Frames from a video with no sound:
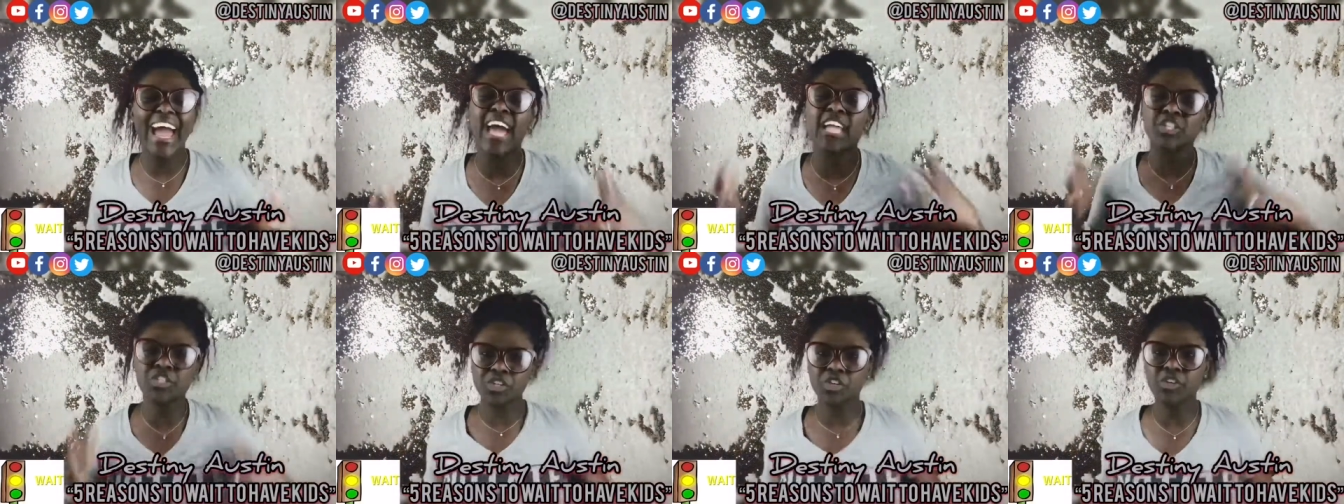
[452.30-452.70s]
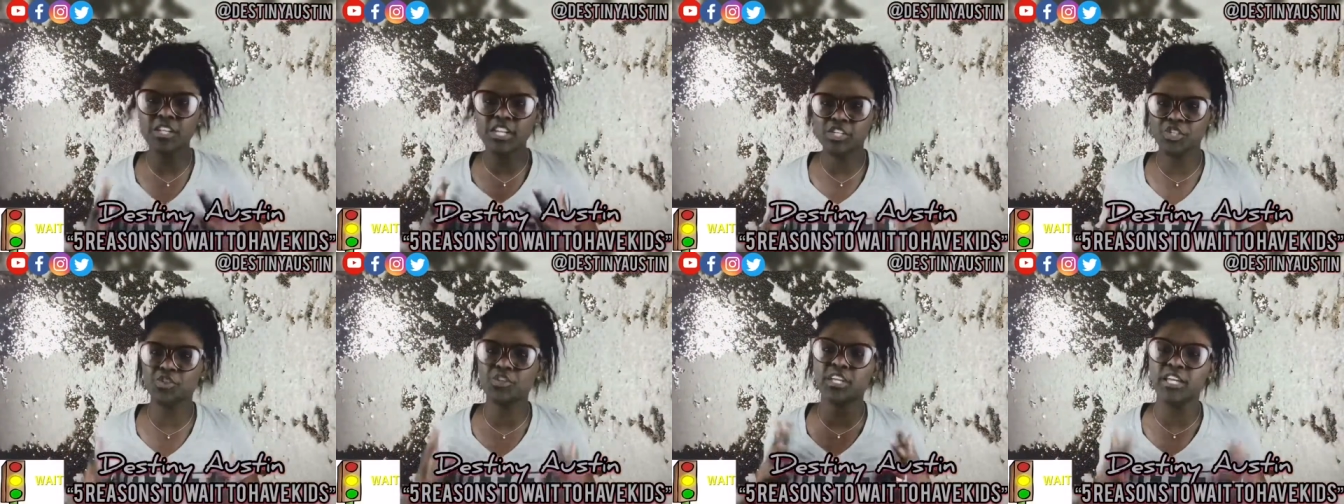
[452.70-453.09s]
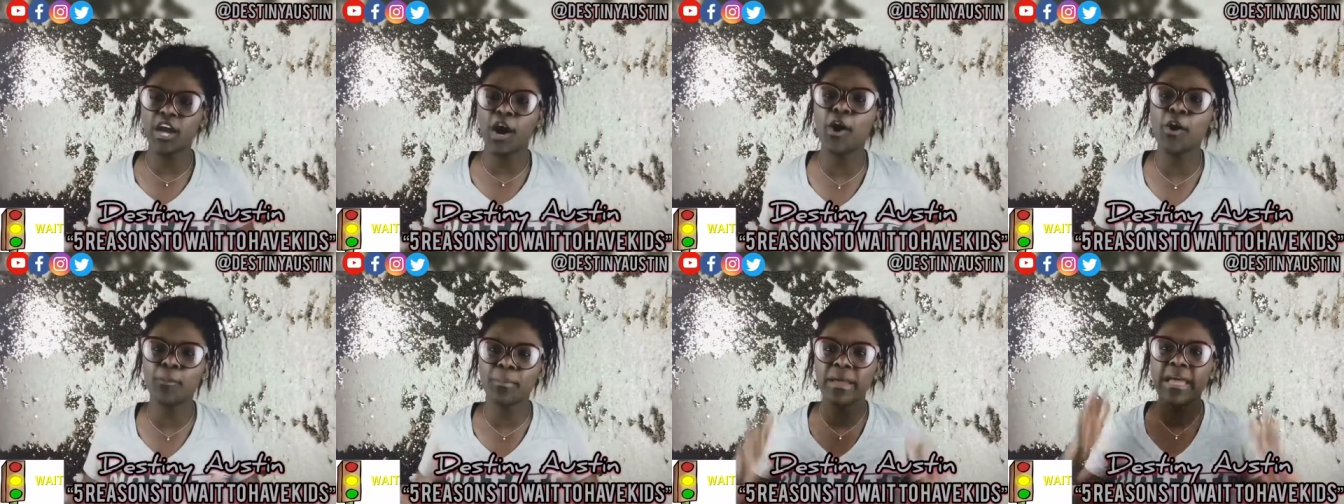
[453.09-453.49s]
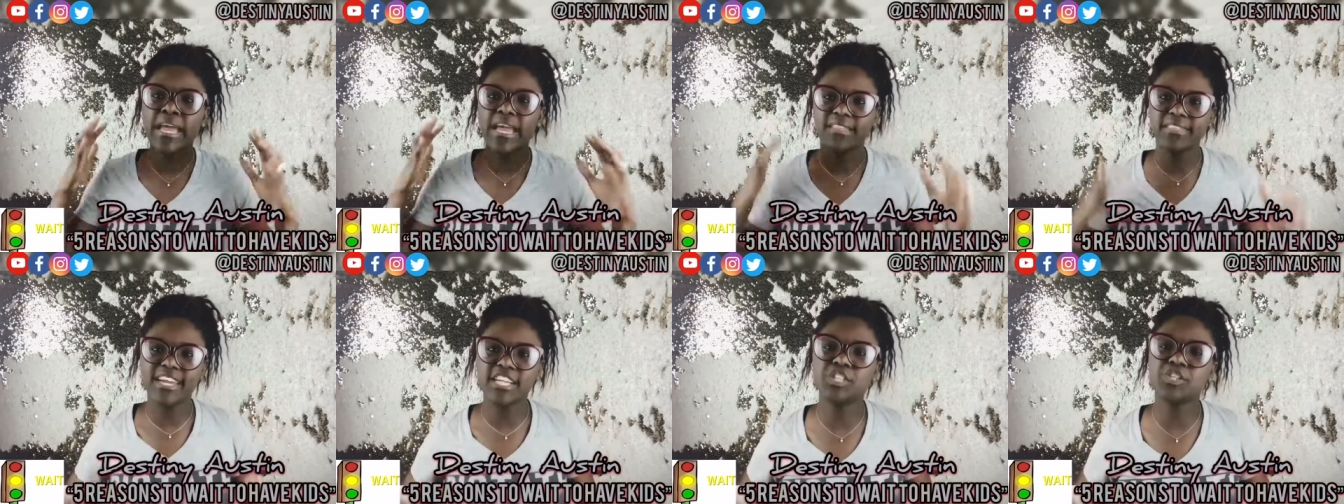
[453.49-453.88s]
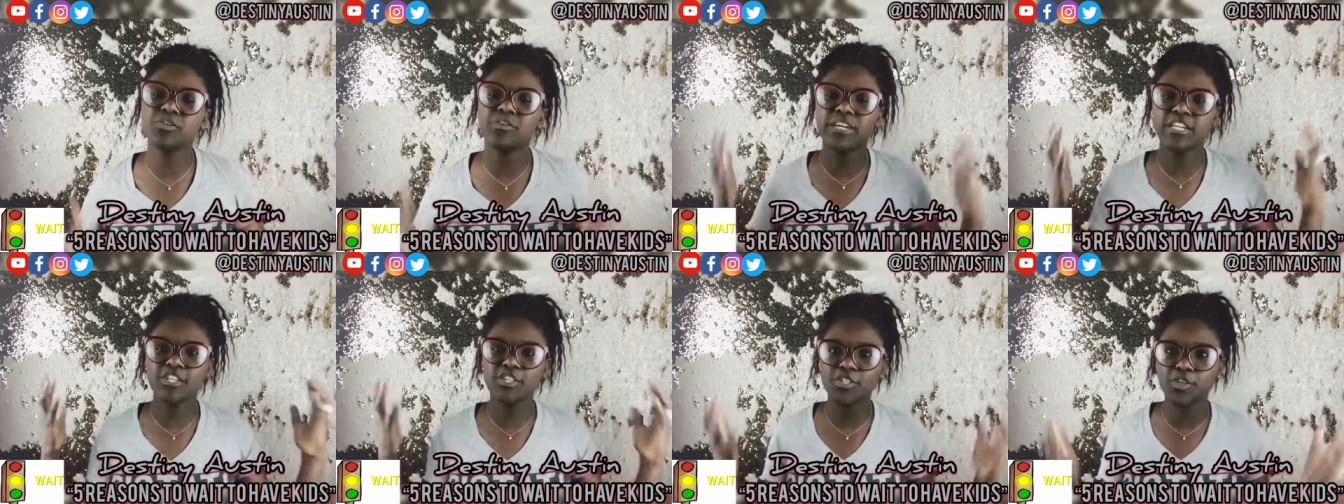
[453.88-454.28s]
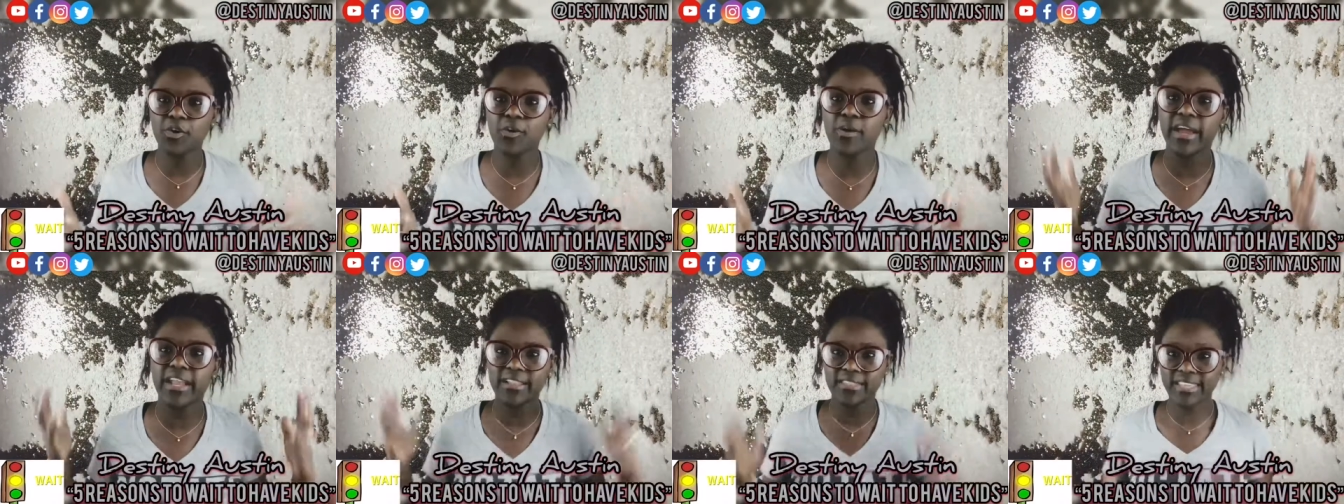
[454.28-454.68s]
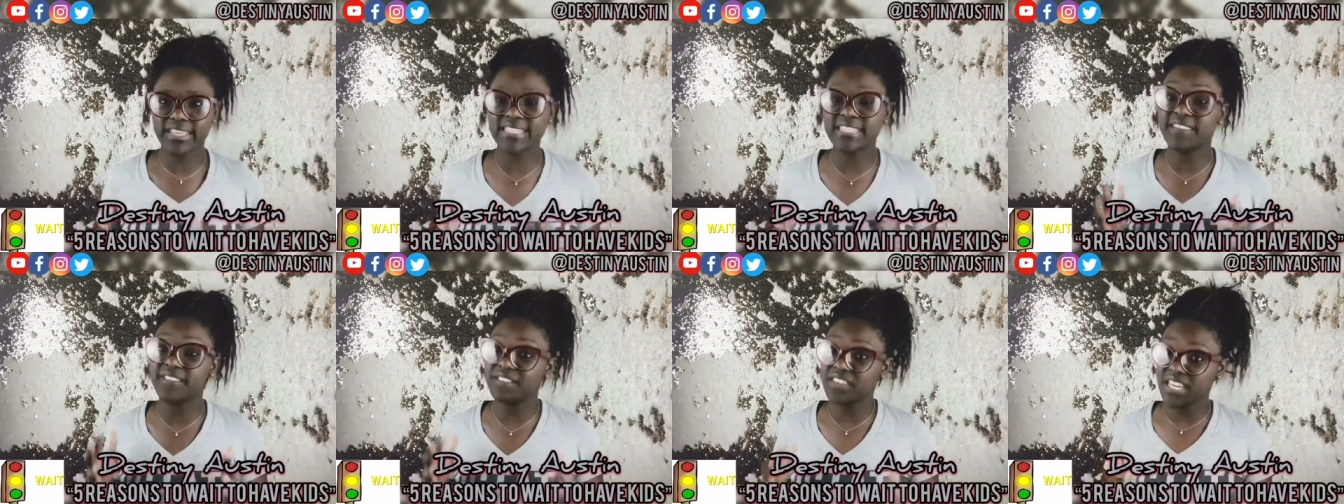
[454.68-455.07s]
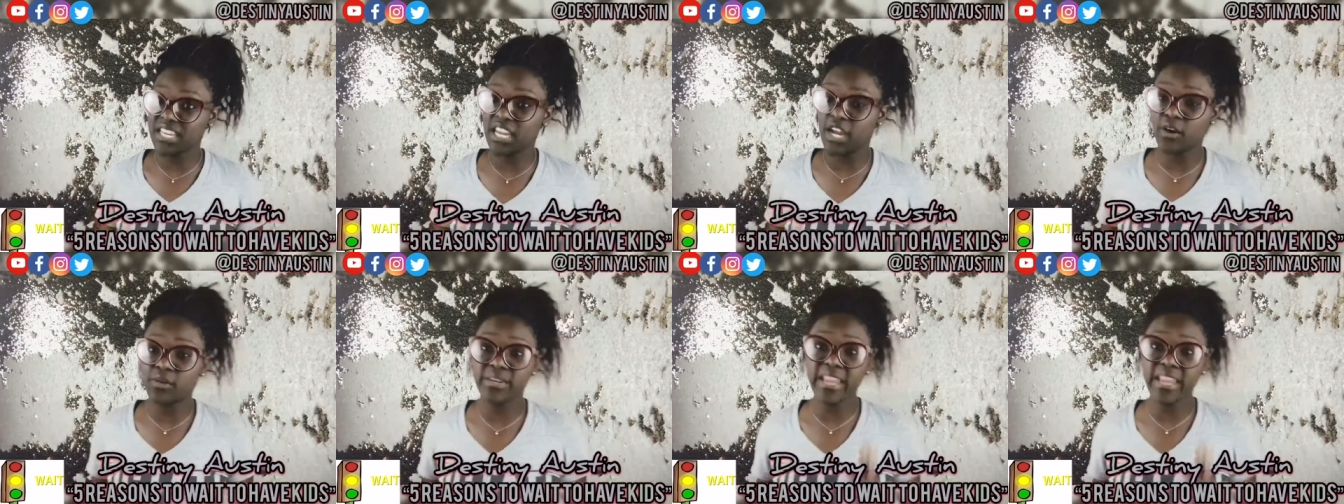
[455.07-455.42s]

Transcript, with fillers: I truly, truly hope that you enjoyed this video.